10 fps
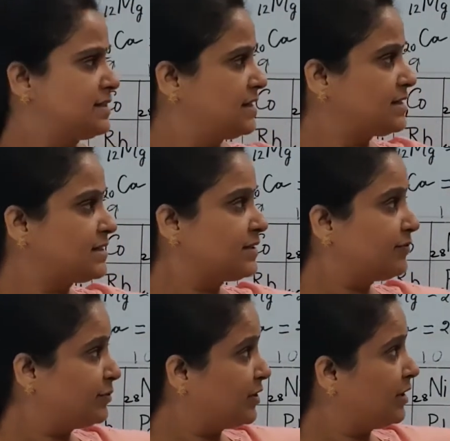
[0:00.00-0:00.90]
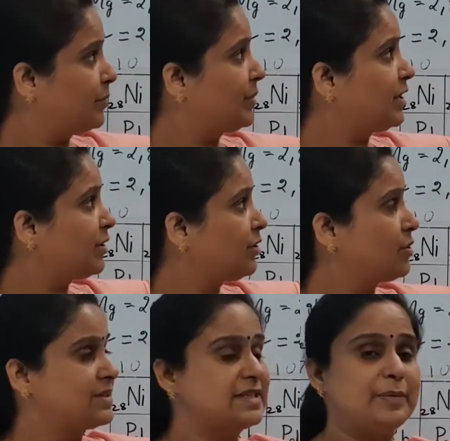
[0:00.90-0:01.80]
this particular
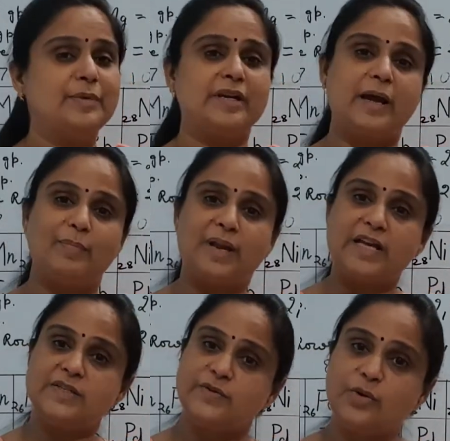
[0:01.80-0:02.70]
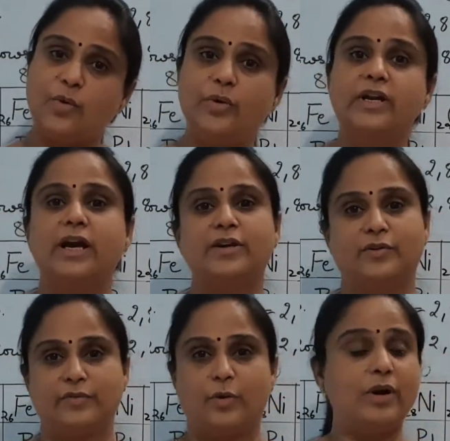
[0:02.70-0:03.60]
concept applies for all
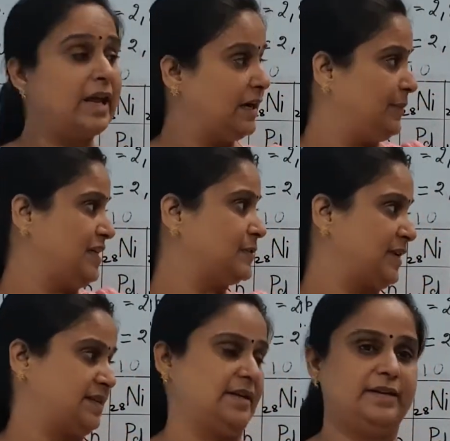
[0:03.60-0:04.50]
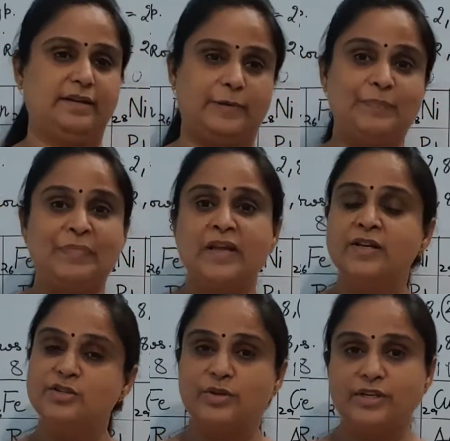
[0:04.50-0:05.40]
elements present here. So
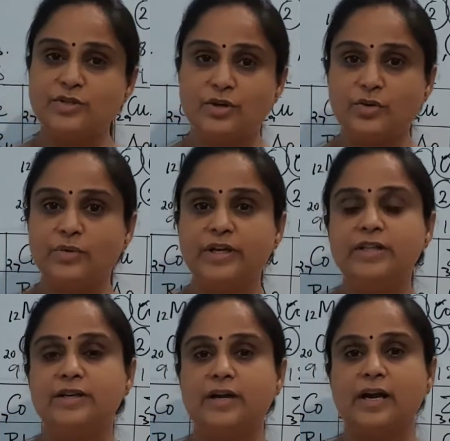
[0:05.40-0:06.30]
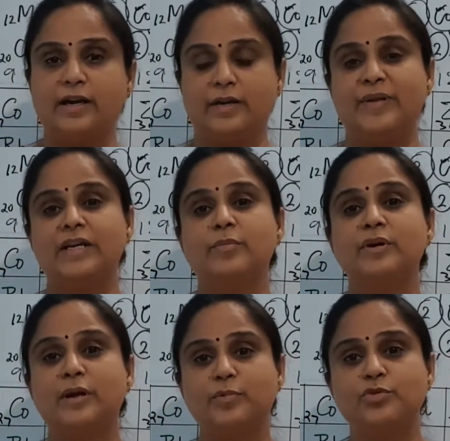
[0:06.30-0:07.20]
it is not only the atomic number
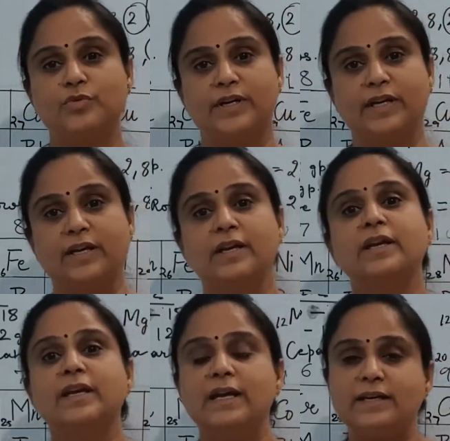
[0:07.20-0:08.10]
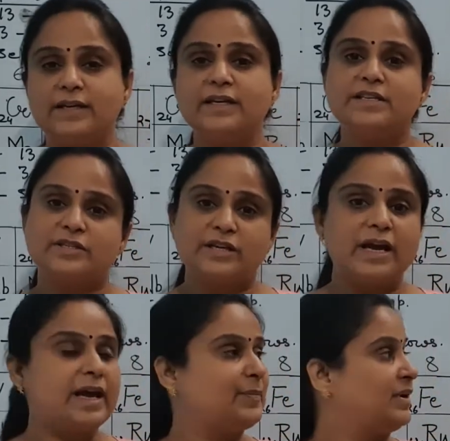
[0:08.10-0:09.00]
up to 20, it is
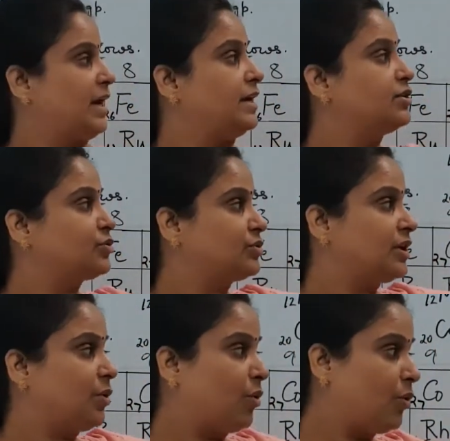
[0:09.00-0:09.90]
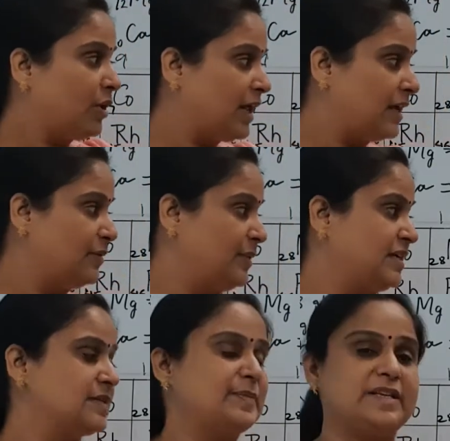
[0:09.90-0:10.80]
applied to the all elements
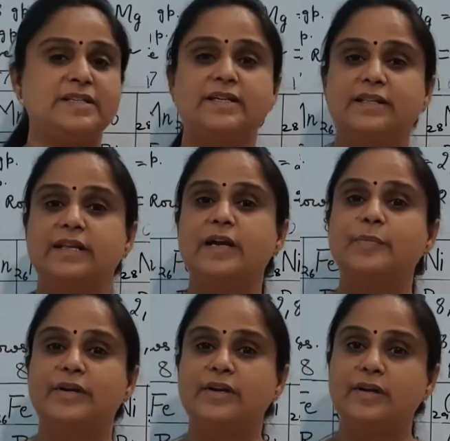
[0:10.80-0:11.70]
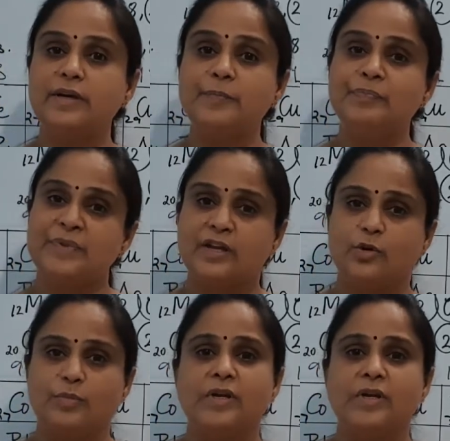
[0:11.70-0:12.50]
present in that particular group.